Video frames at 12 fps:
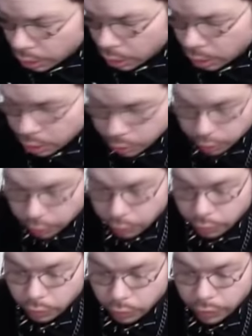you can
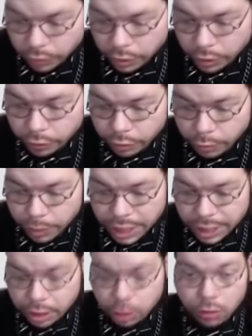squeeze out the
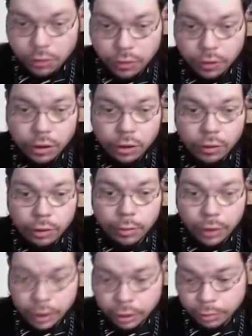tobacco in the cigarette
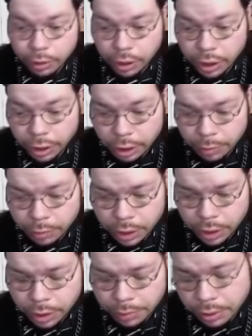butt and put it in your
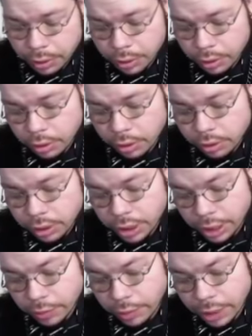pipe.
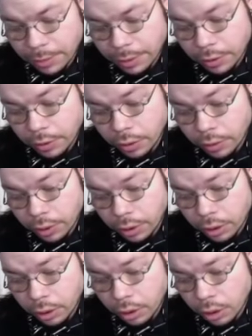That's what I've been doing
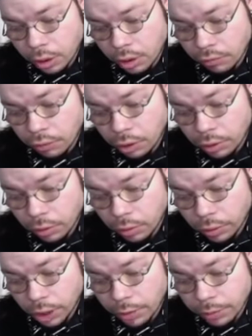
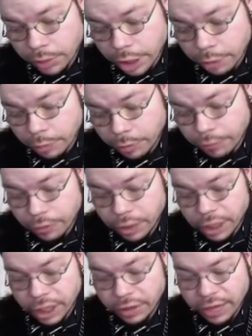when I'm desperate for
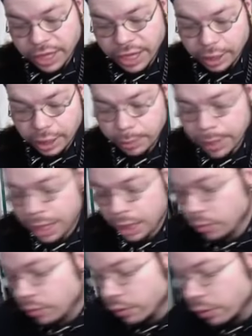nicotine and I'm out.